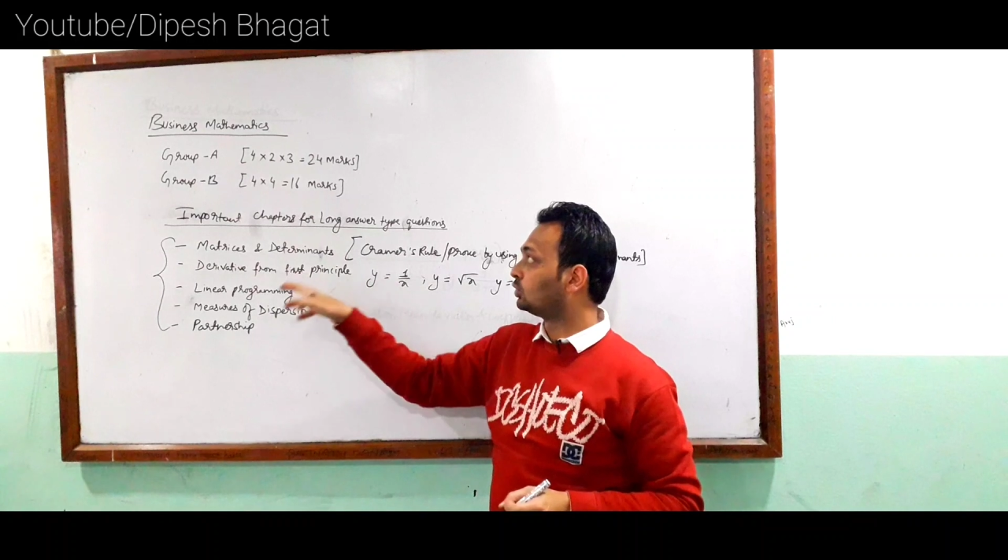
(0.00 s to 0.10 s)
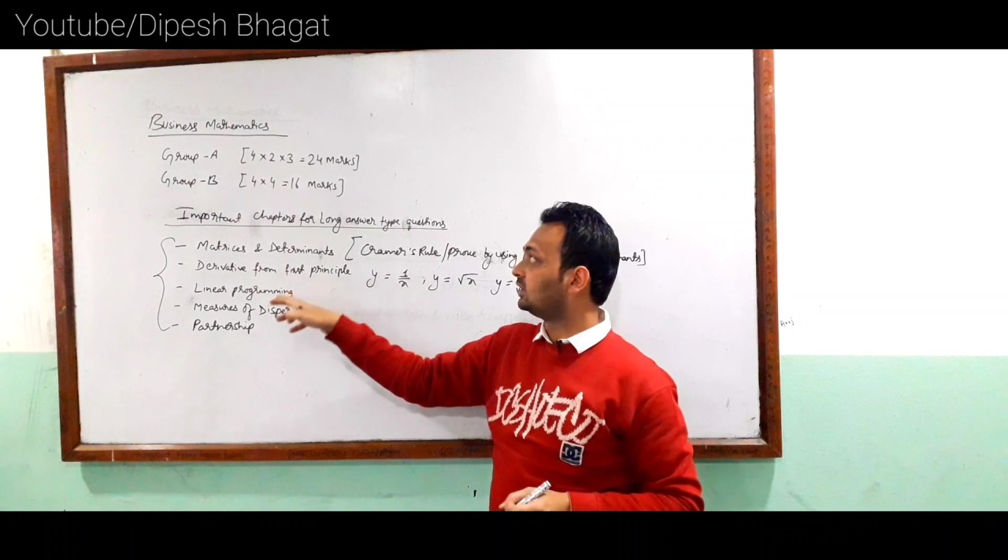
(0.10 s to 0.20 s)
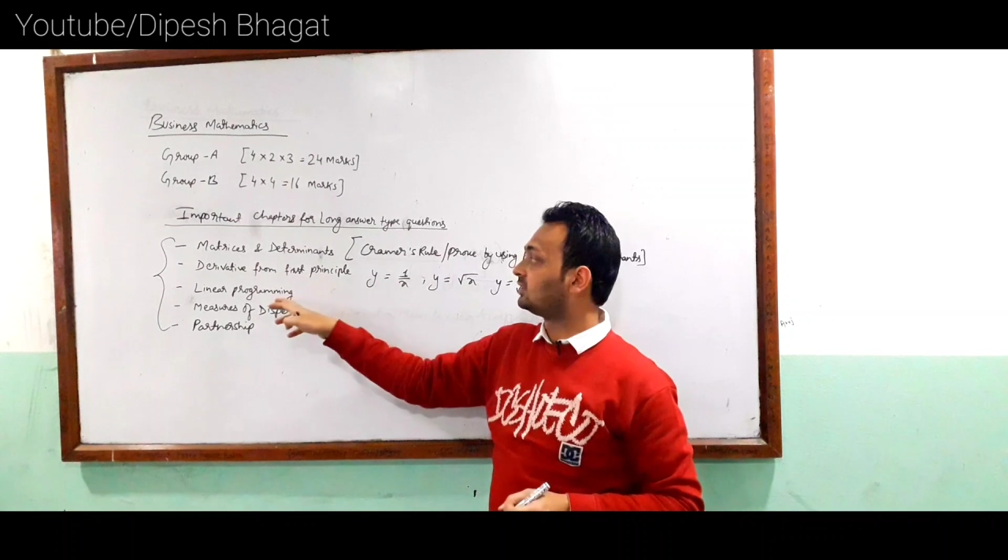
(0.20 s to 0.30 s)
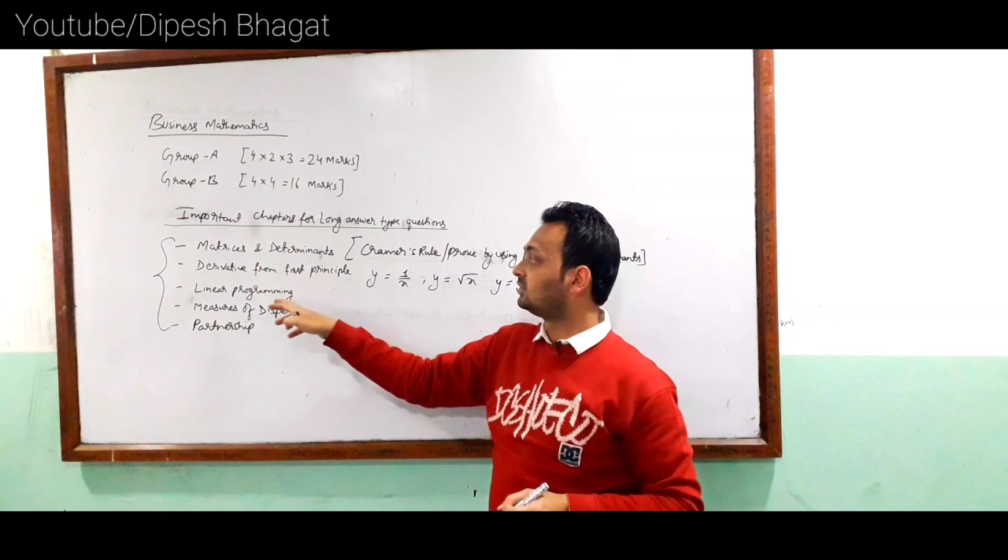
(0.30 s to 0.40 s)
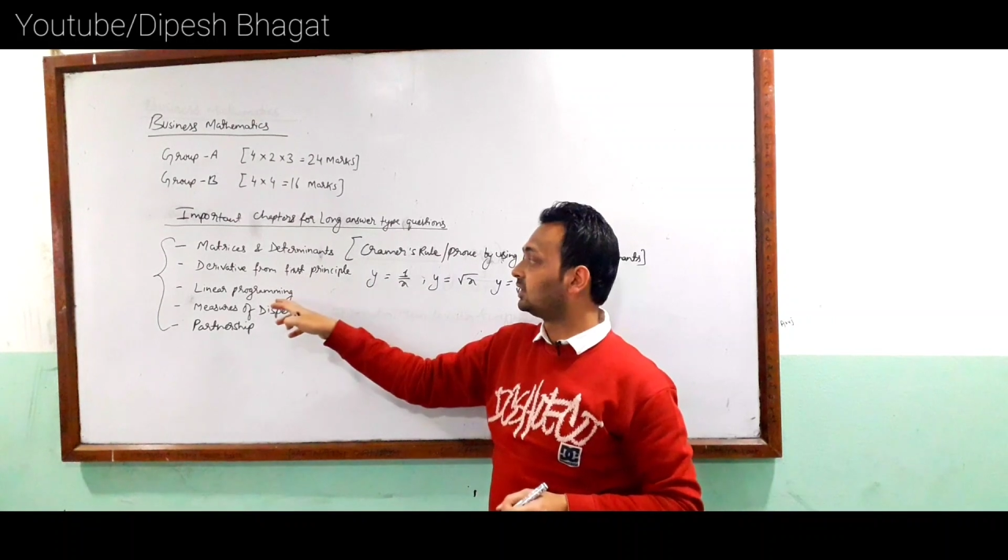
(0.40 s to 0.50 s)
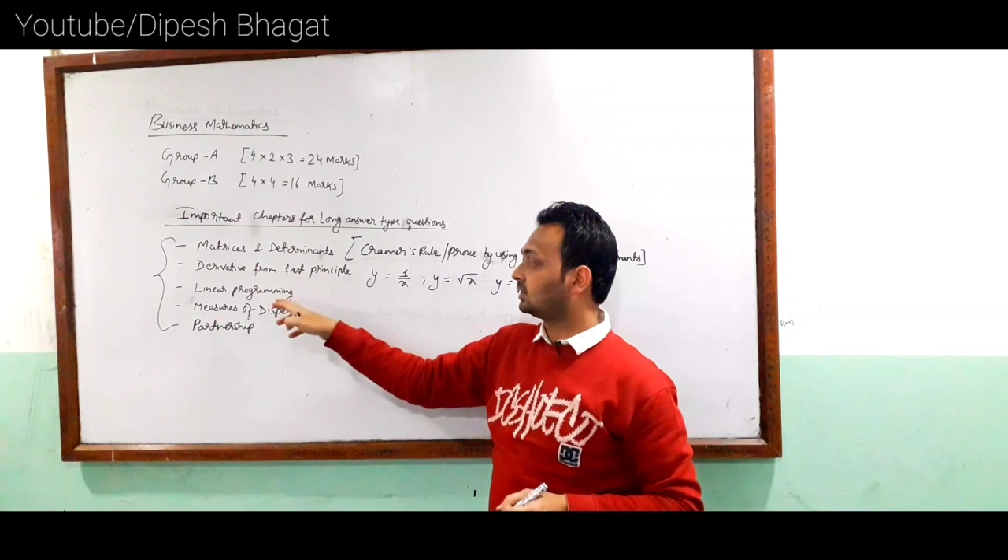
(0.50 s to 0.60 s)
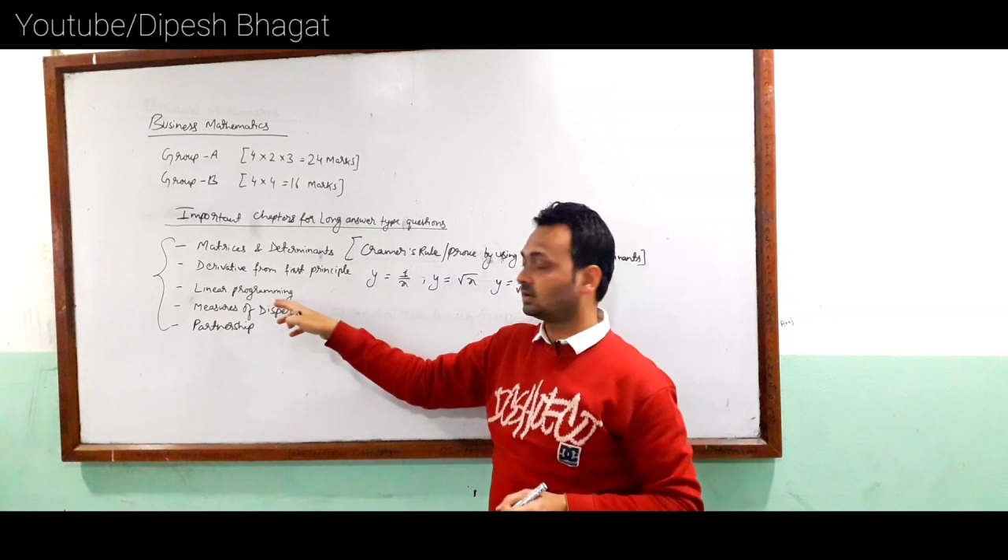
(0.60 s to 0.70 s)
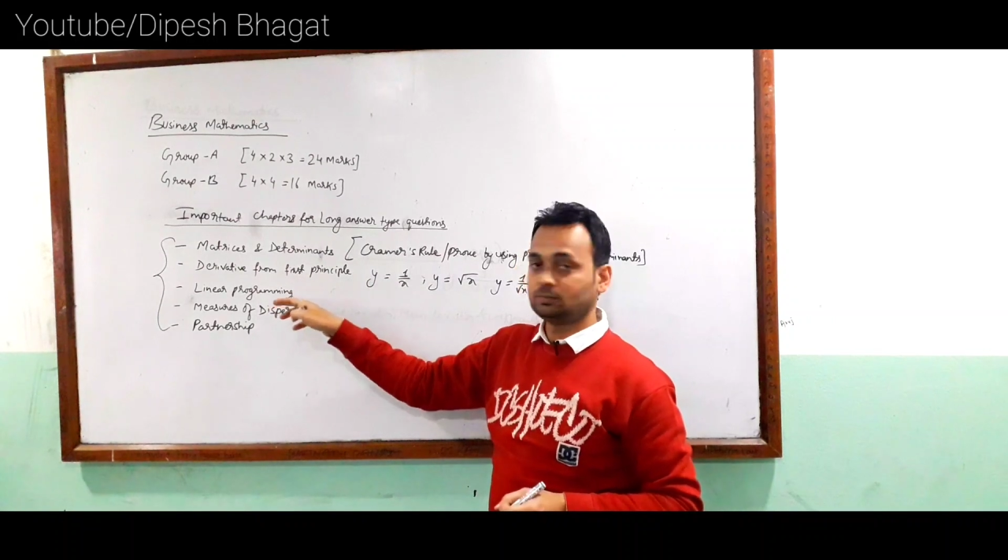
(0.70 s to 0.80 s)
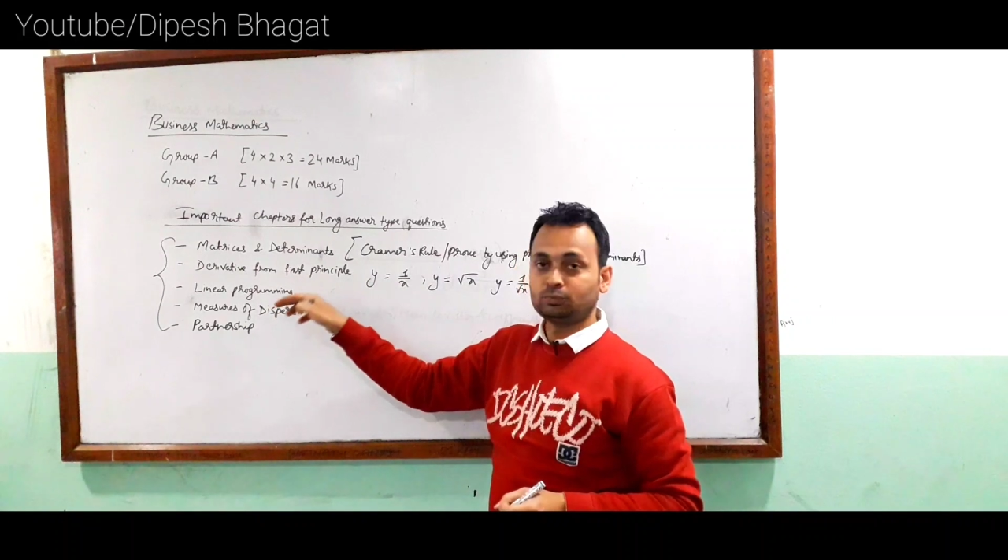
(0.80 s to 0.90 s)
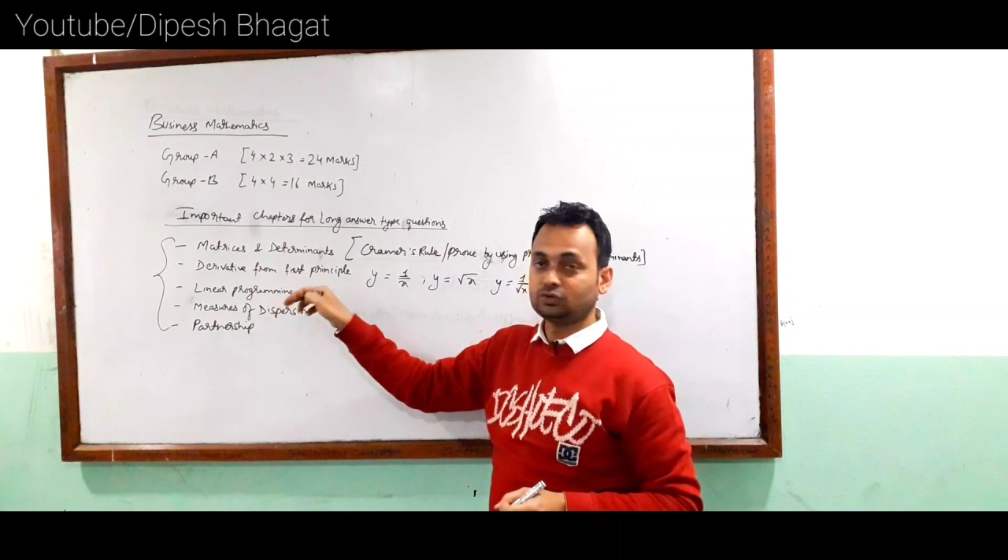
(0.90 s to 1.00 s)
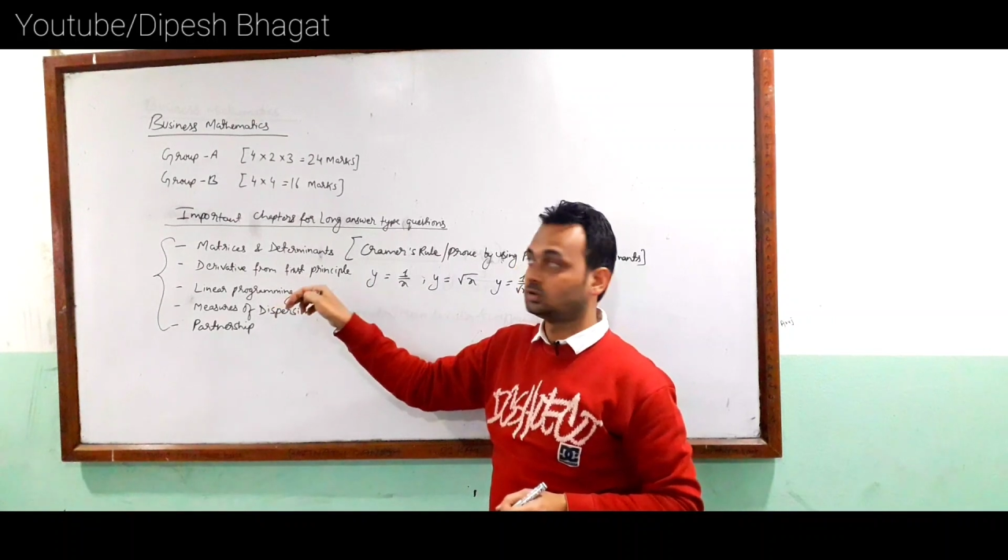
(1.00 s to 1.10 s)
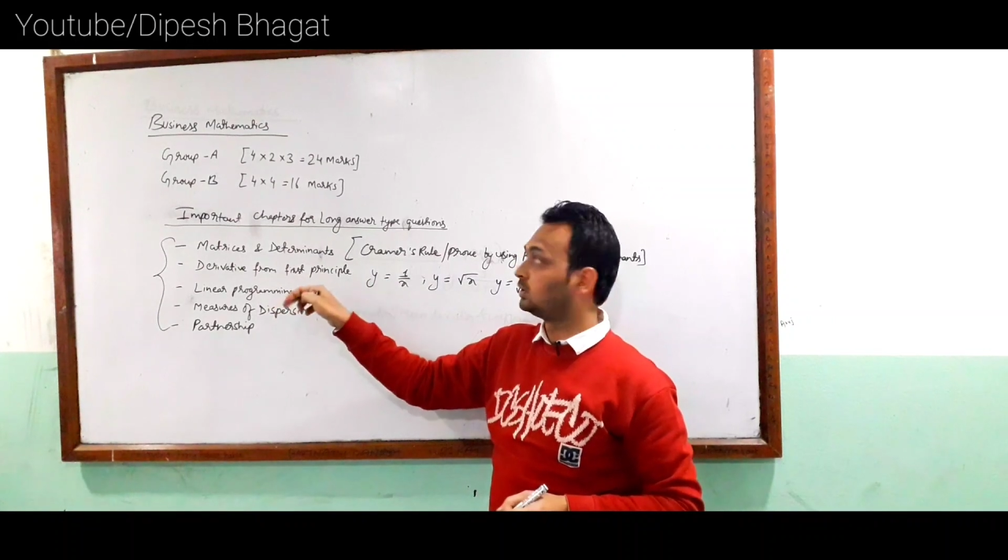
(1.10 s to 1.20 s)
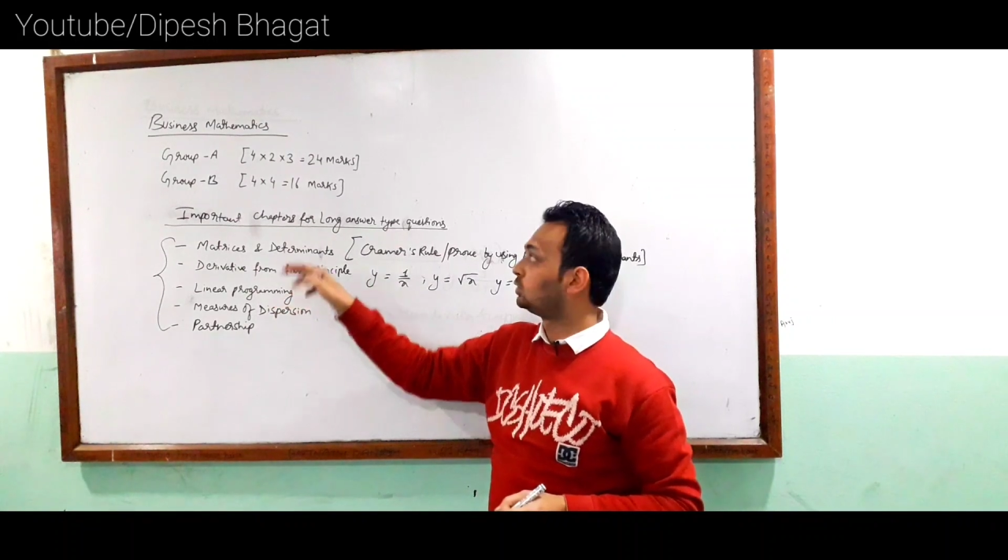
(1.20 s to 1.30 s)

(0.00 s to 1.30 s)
it's not possible